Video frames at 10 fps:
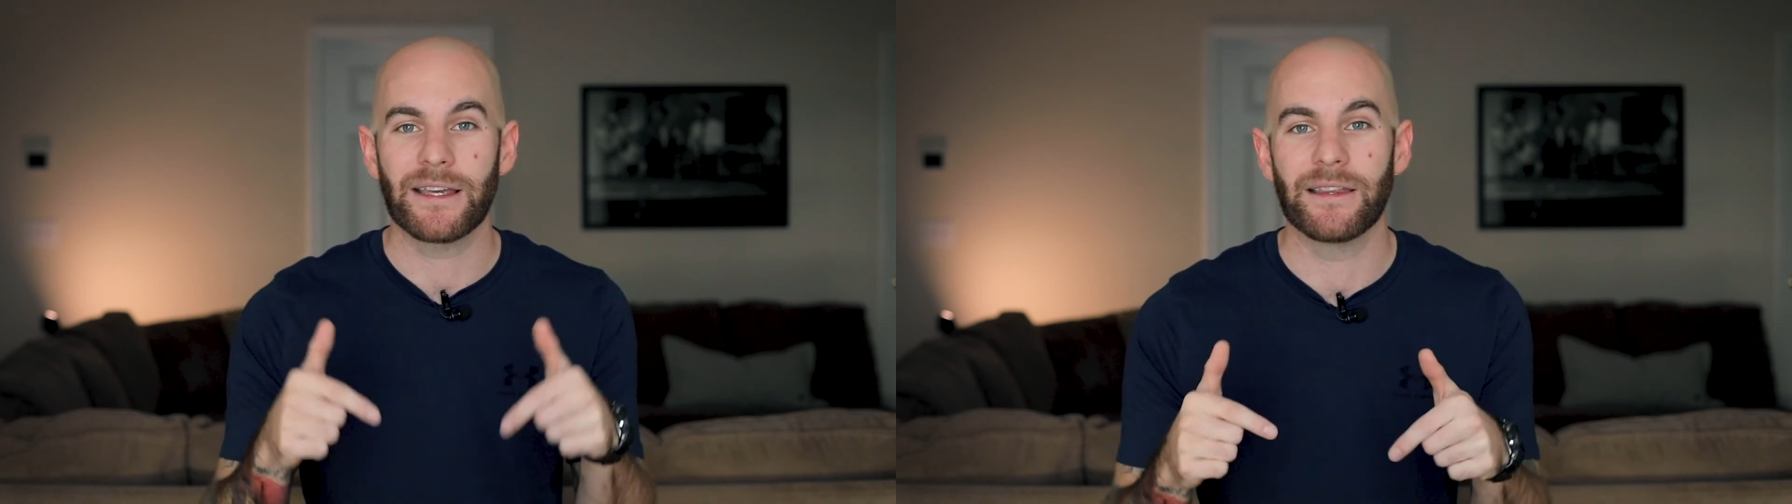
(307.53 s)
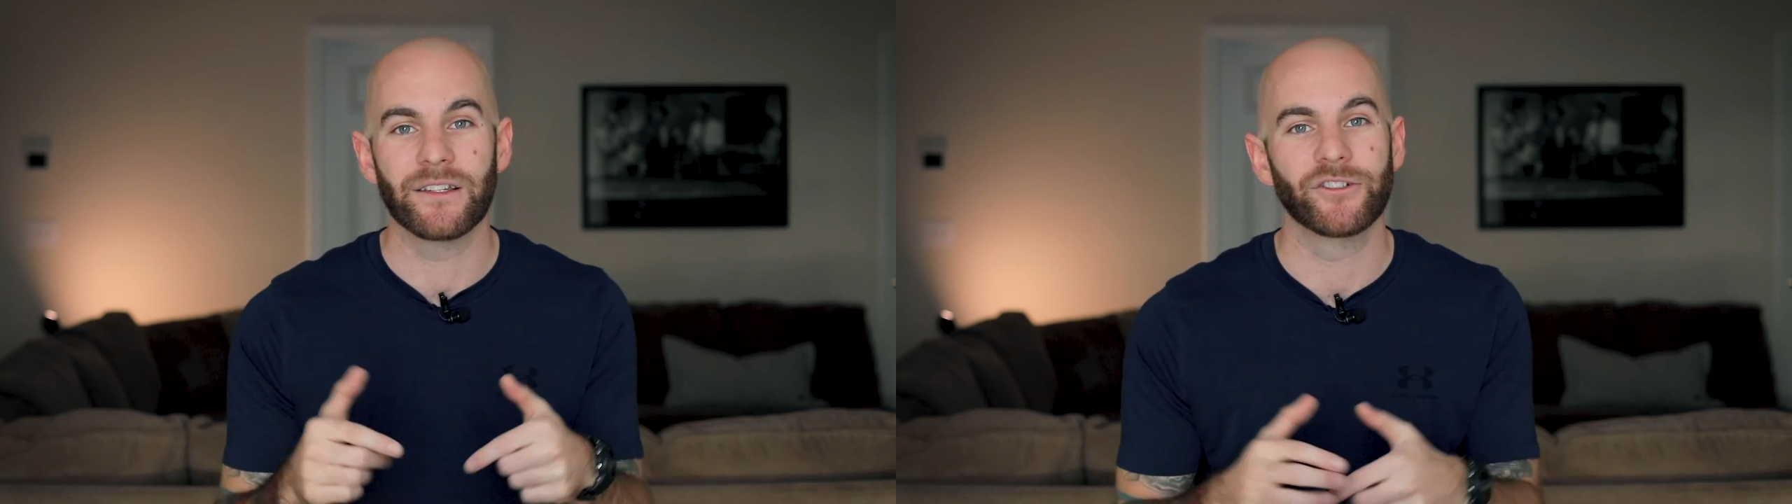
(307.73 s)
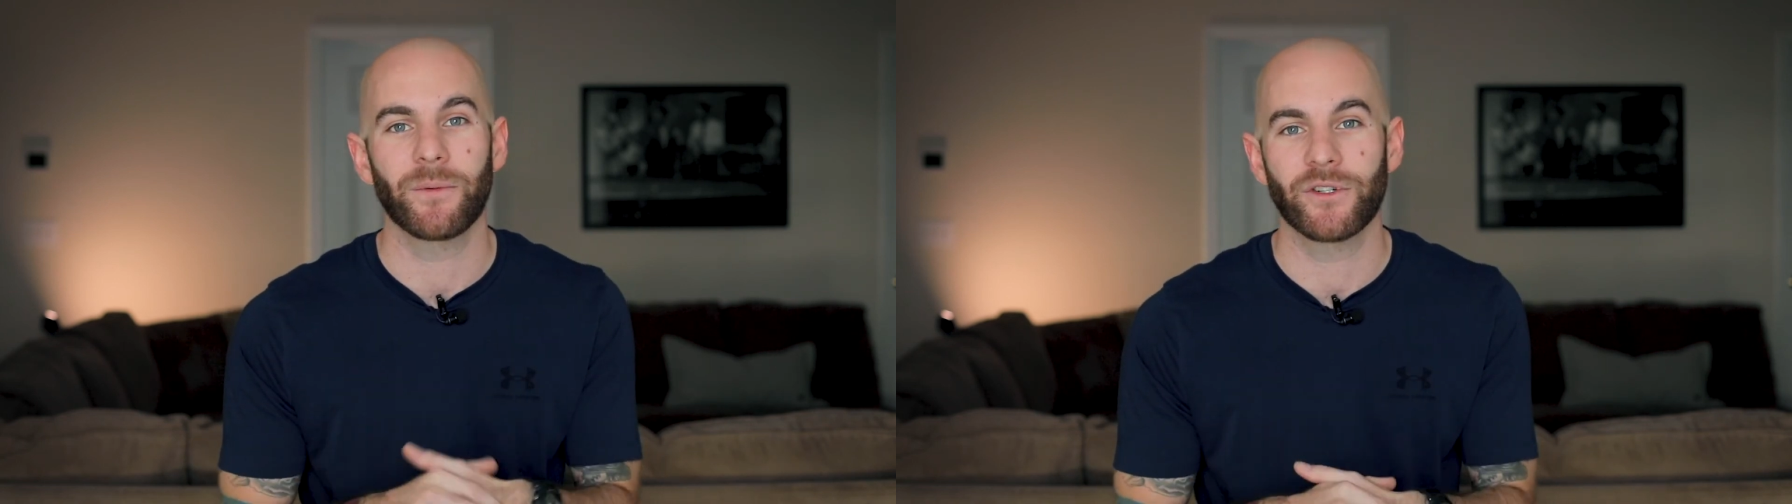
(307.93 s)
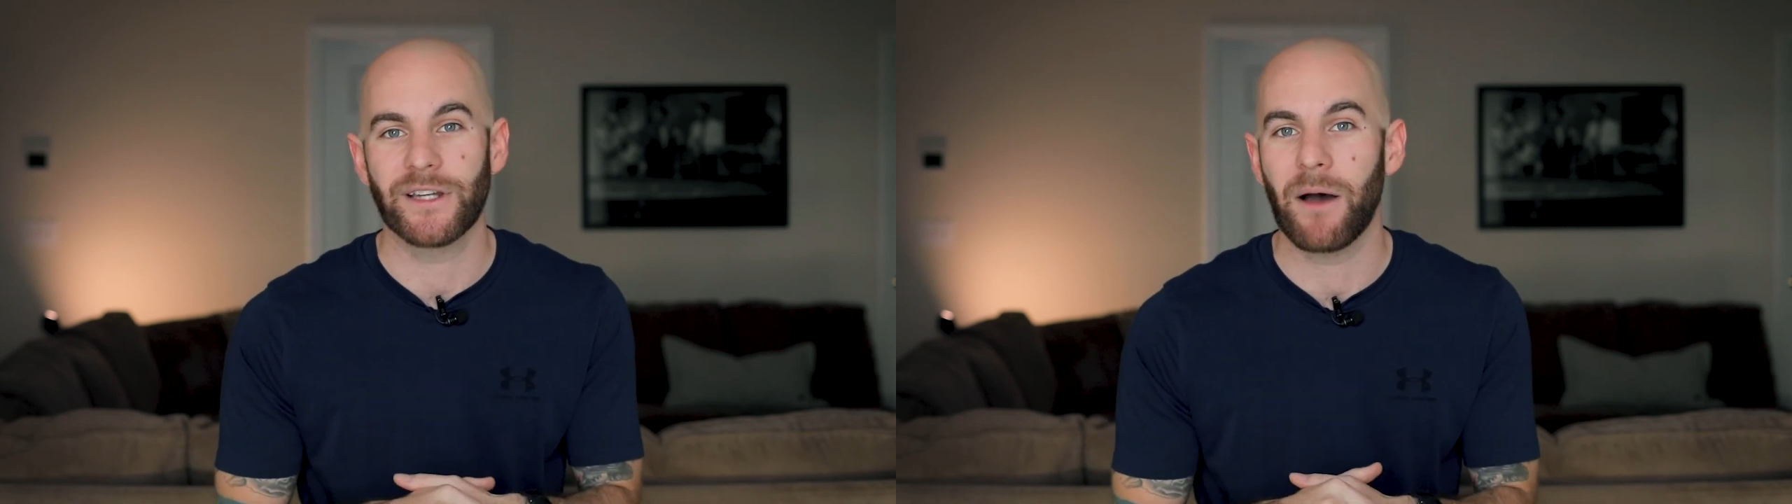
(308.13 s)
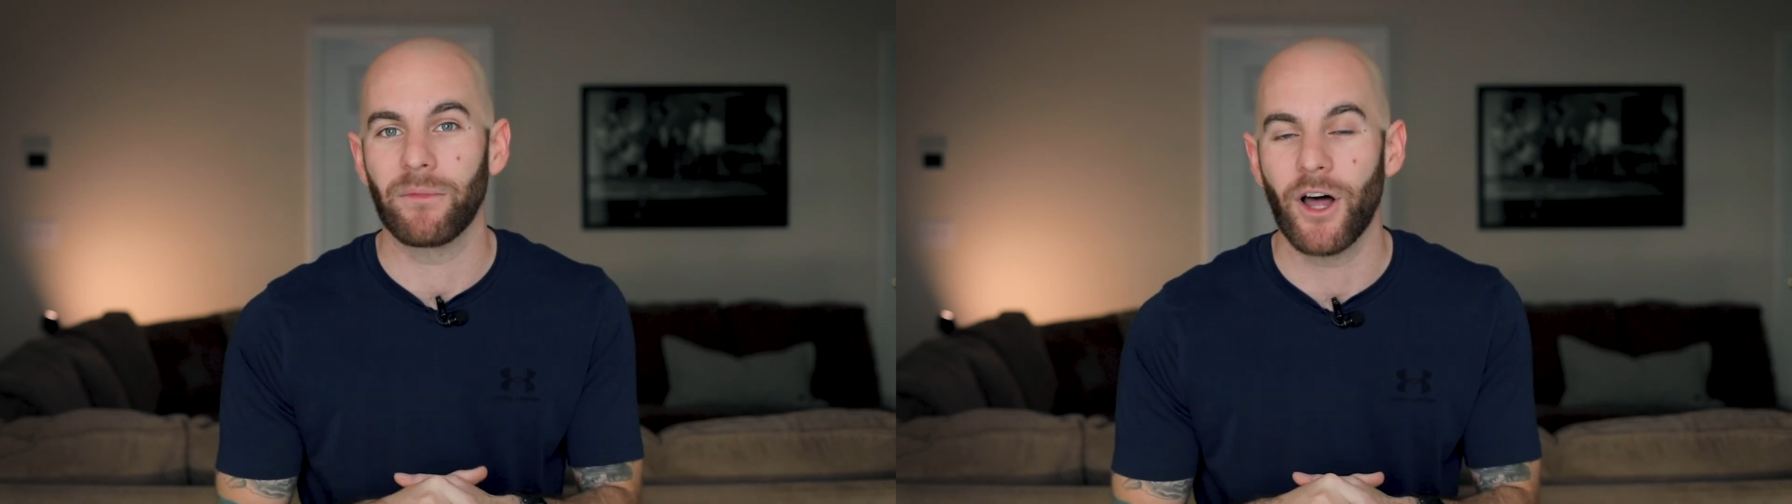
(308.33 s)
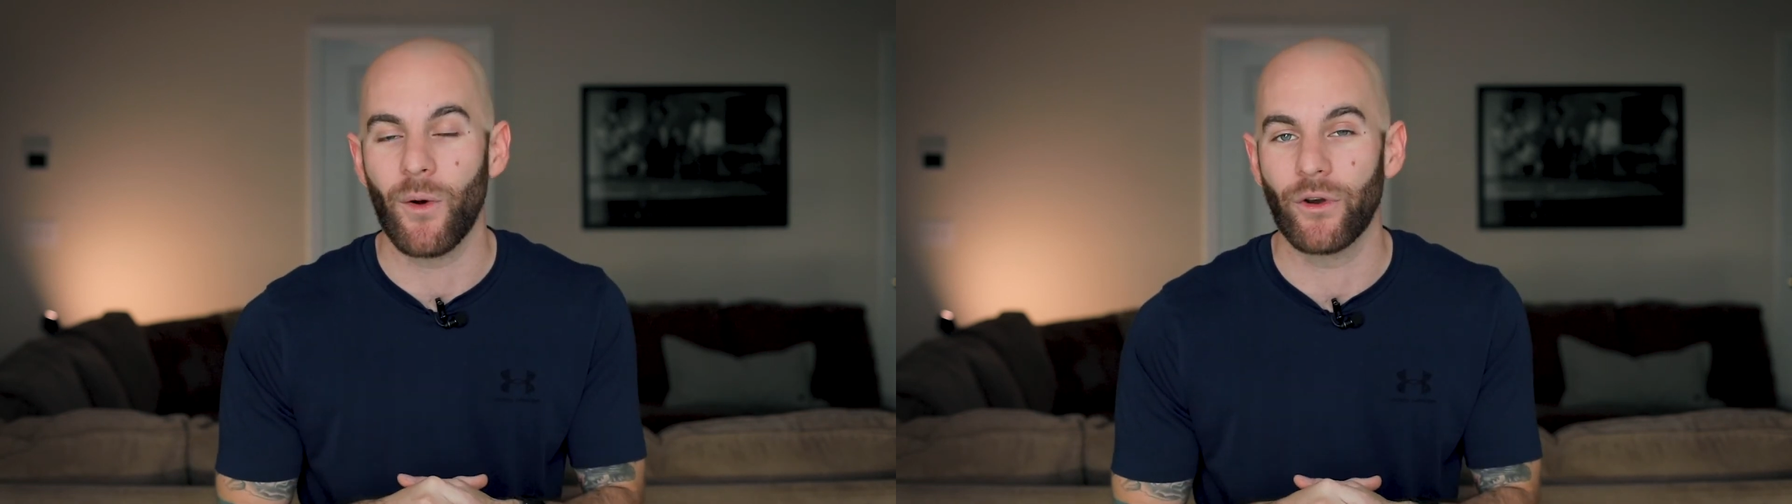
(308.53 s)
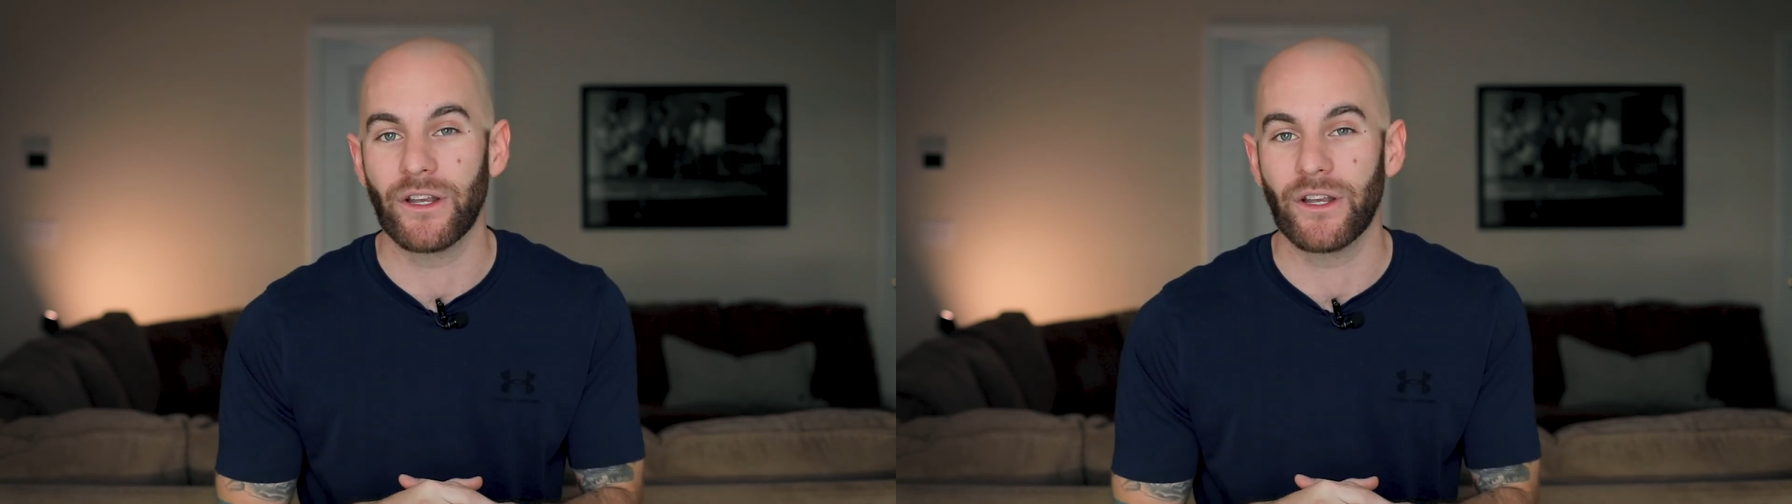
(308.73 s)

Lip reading: in the description down below where